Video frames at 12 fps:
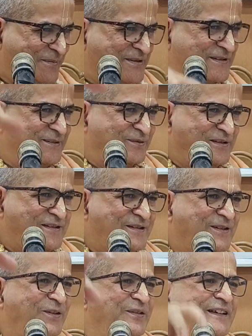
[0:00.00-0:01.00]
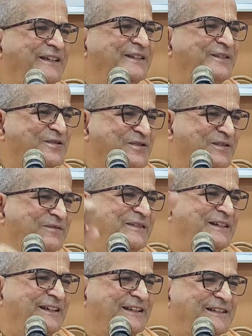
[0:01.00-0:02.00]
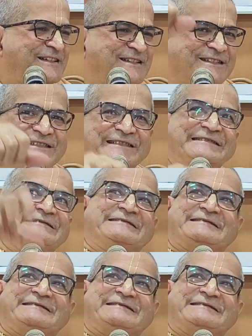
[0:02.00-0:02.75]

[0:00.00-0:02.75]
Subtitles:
Person who is drowning in the ocean of mental existence.